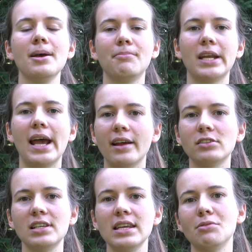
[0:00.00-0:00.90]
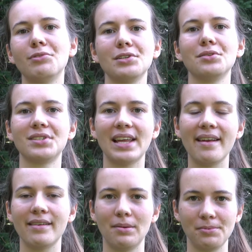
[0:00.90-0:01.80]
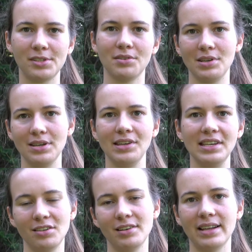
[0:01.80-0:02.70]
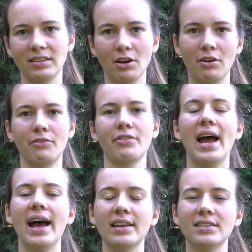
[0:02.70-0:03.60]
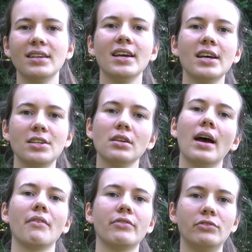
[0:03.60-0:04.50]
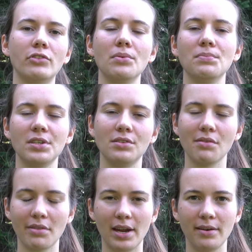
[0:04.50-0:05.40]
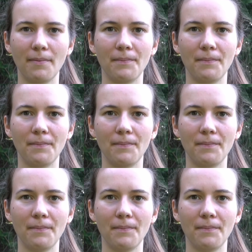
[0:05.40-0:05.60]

but actually you want to stand up, so you need to let go of the hand to have the room to do that.